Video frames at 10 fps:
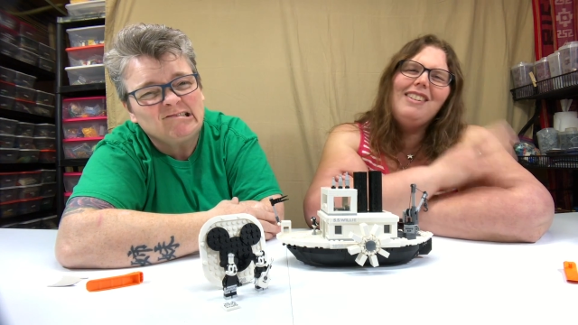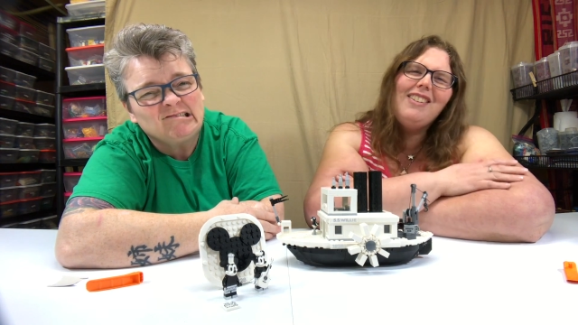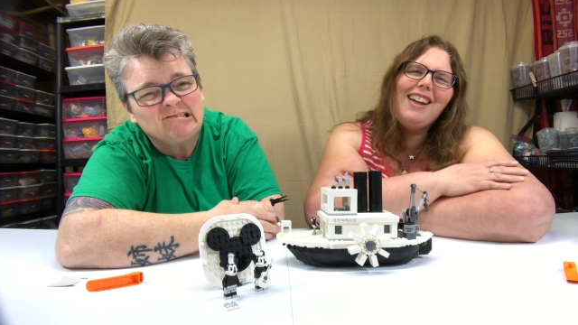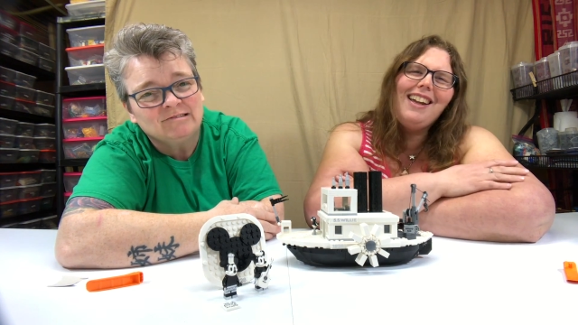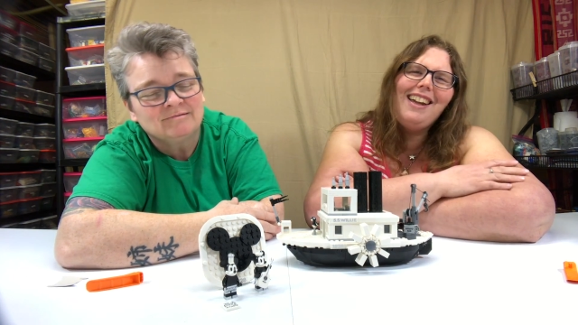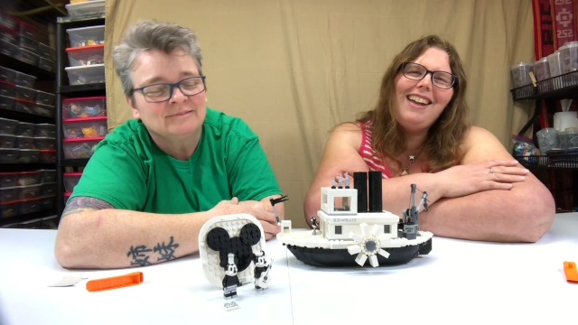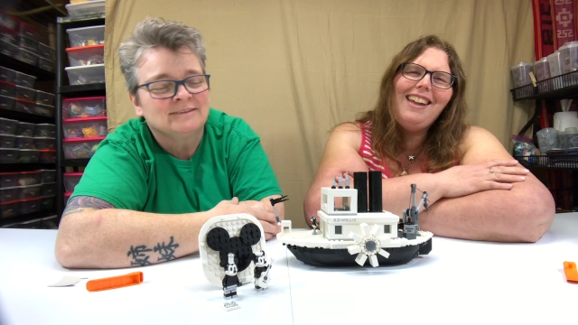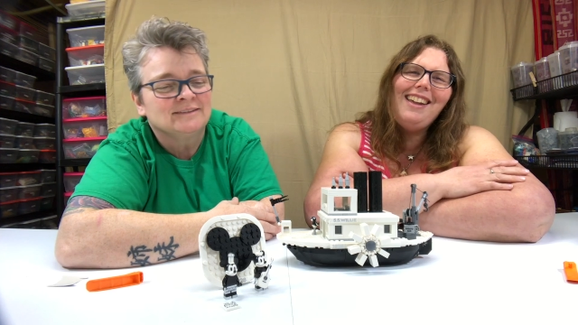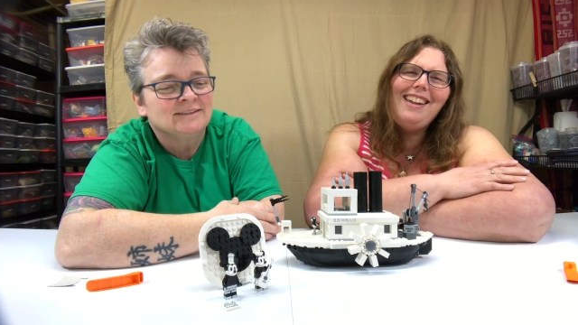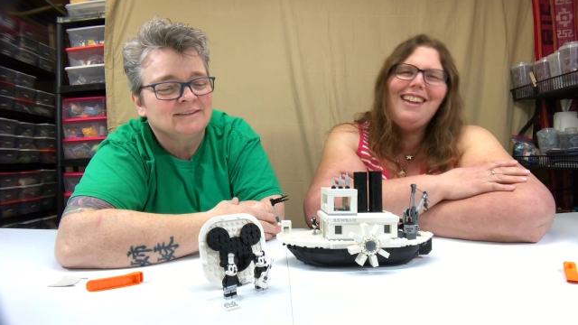Speaker 1: ah.
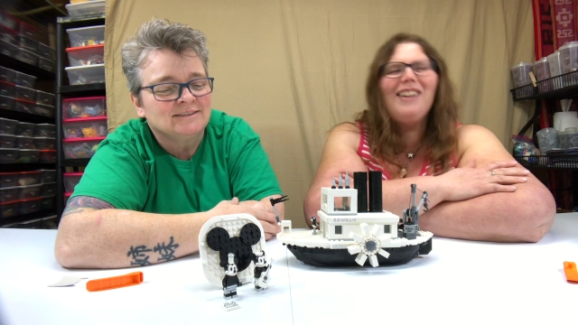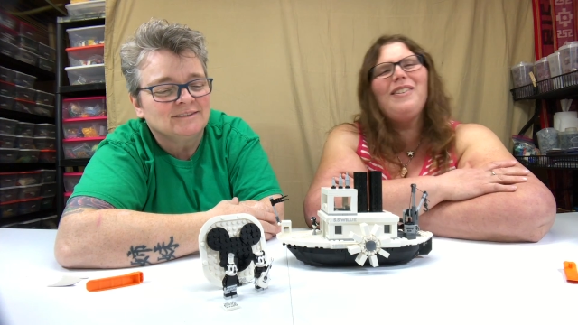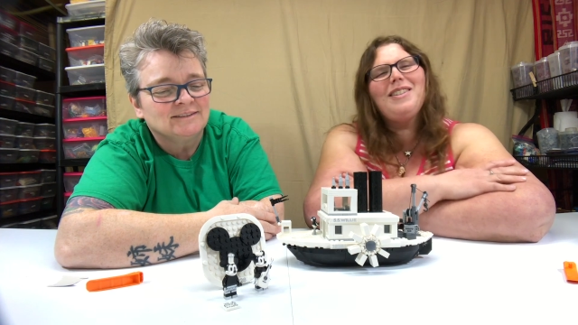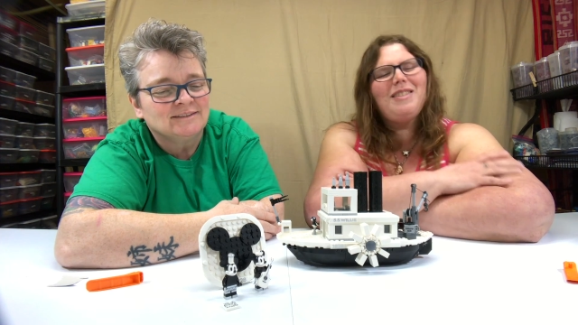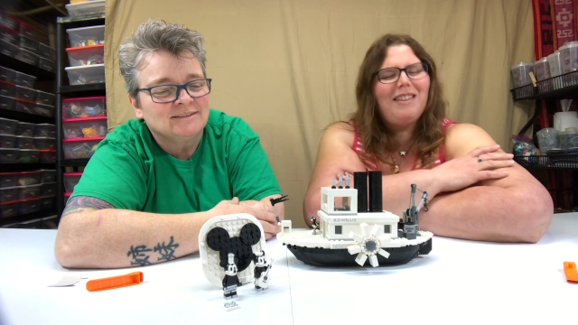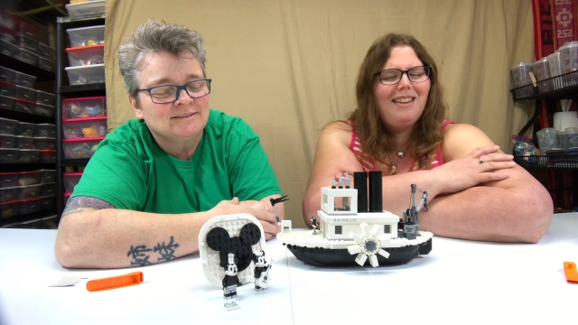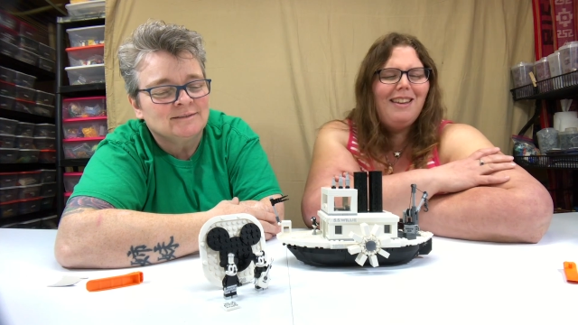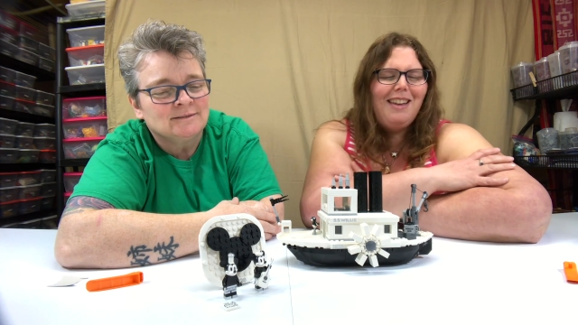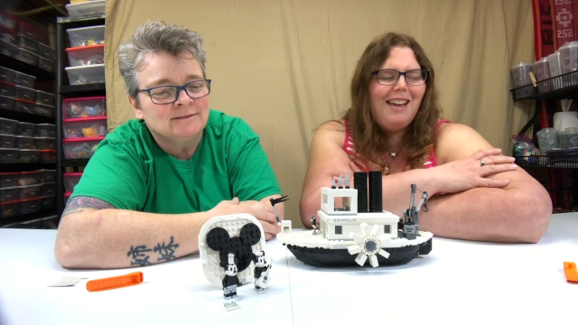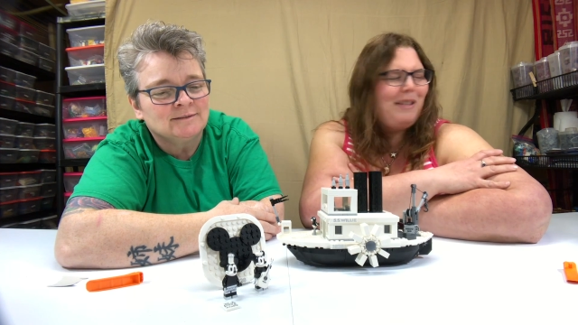okay, you know, it's
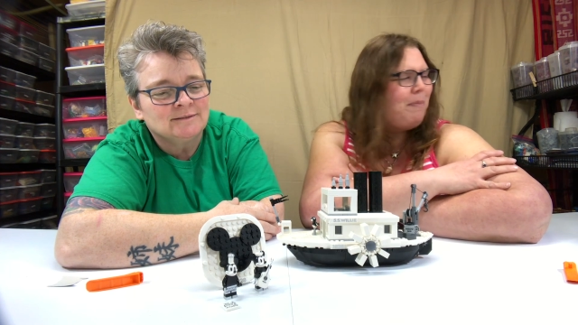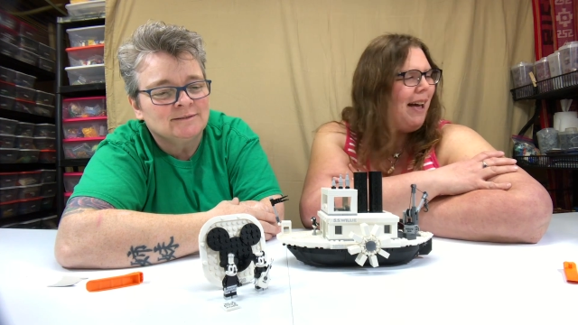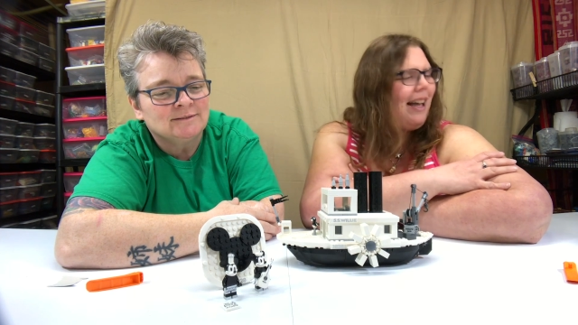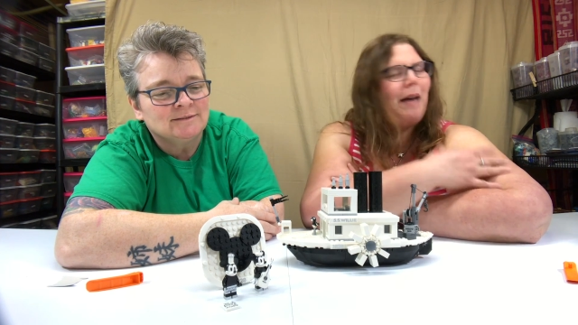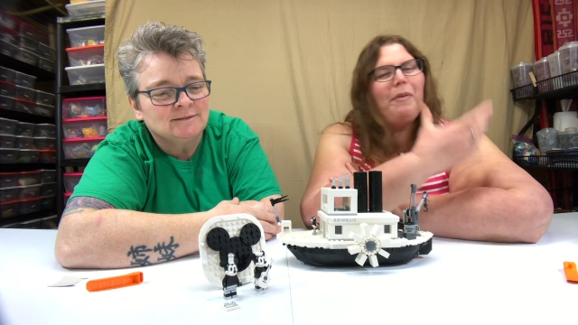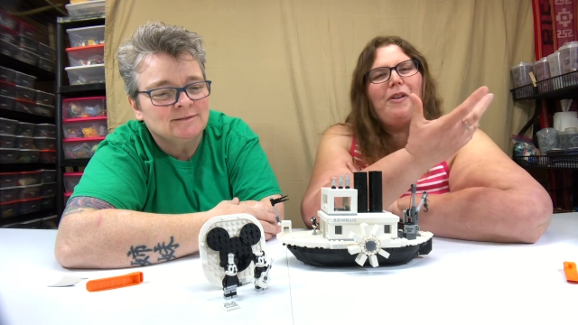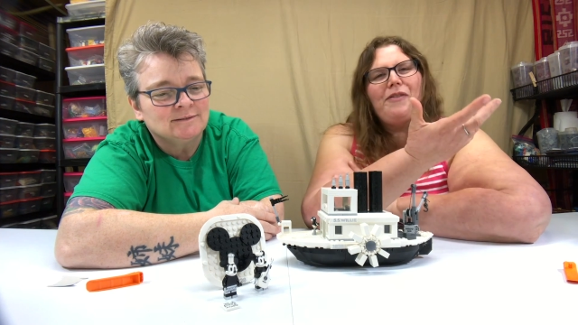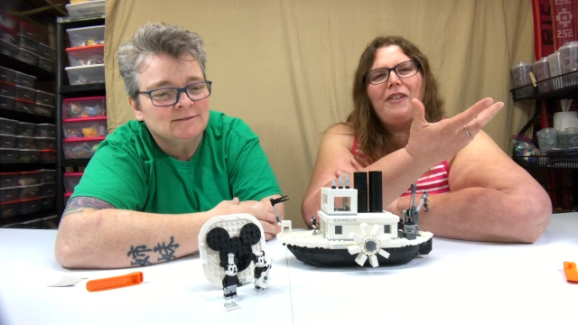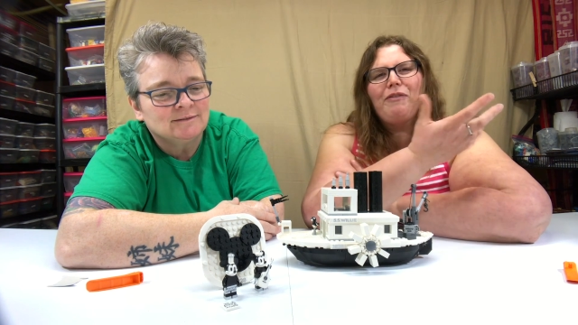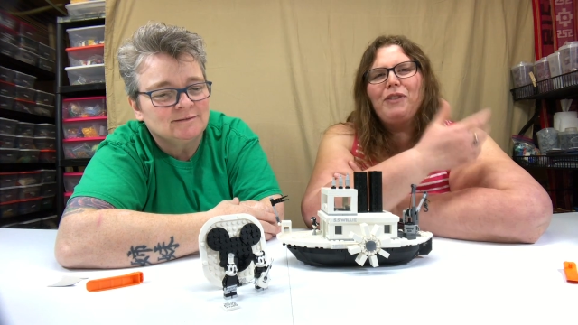it's black. I'm
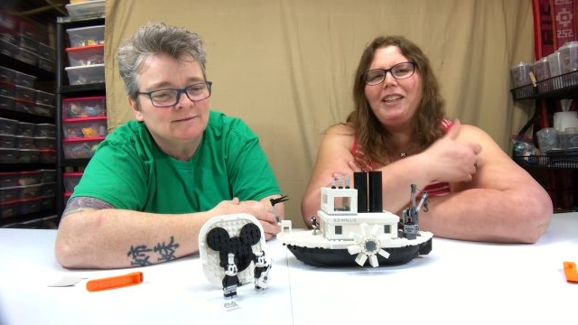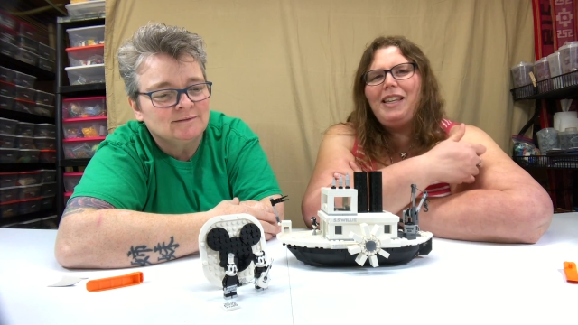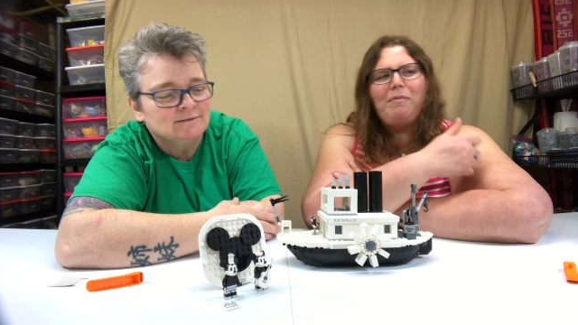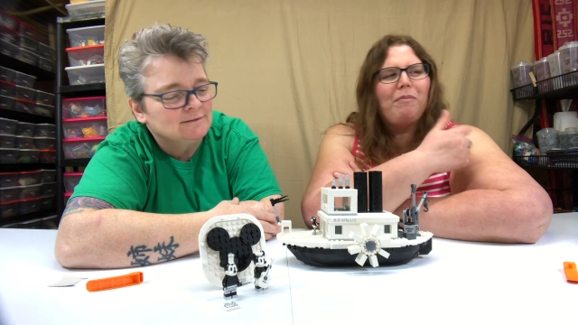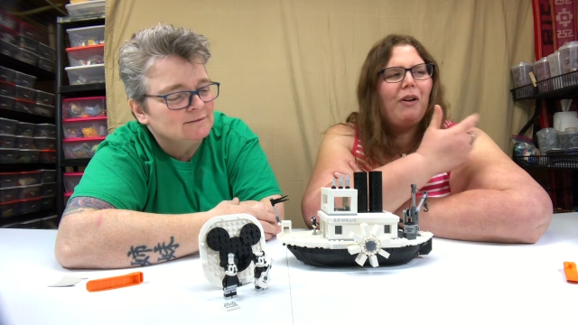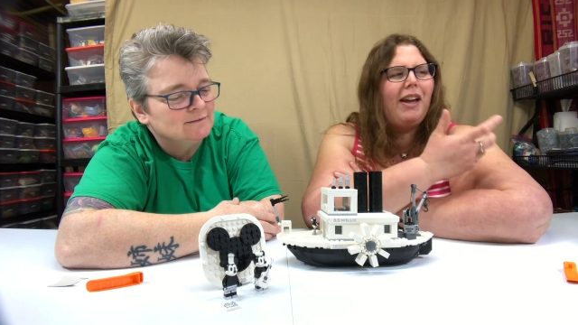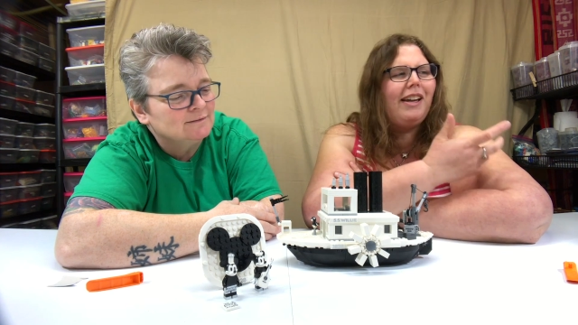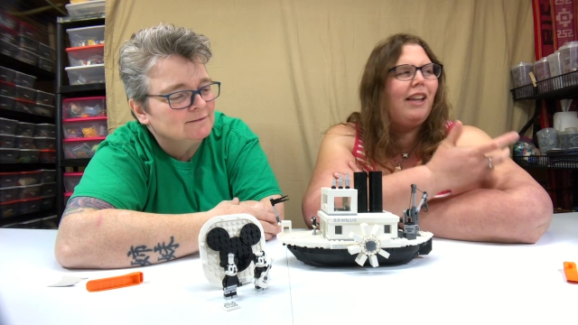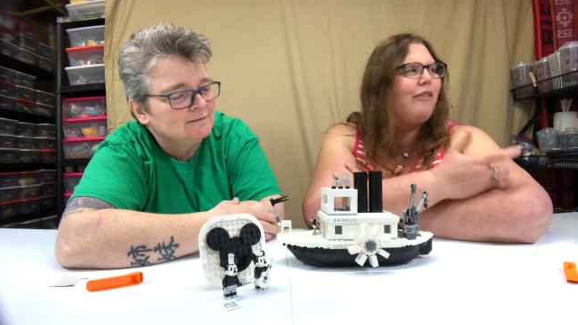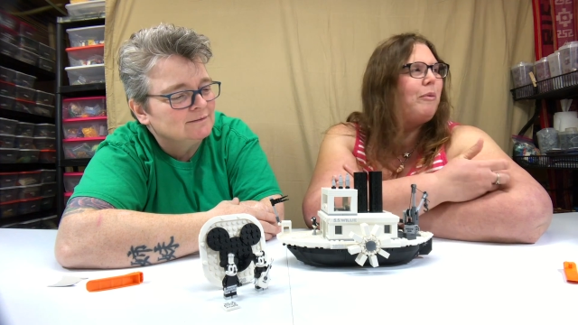more of a really
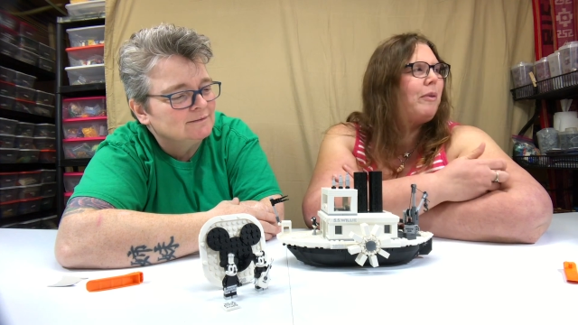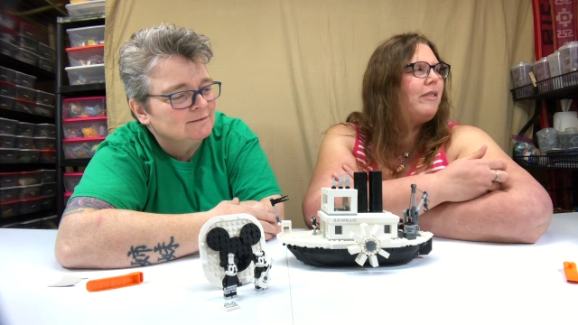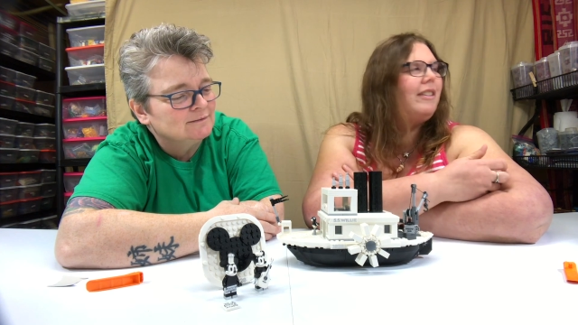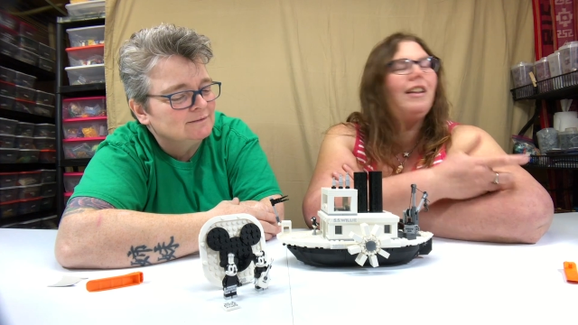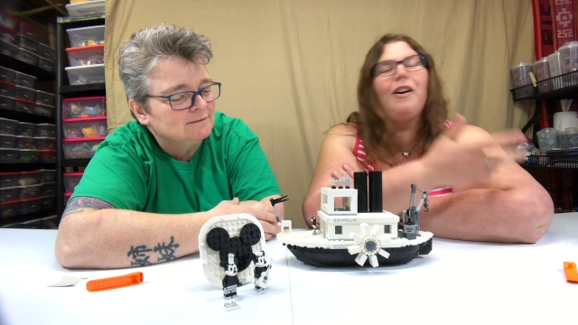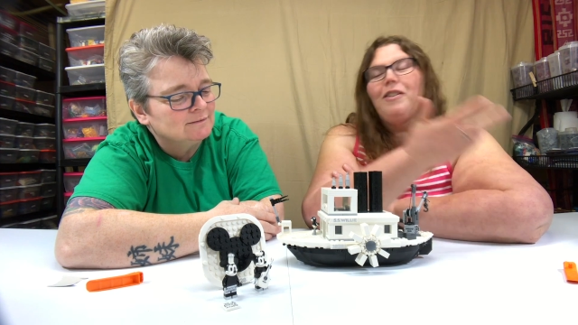bright, colorful person.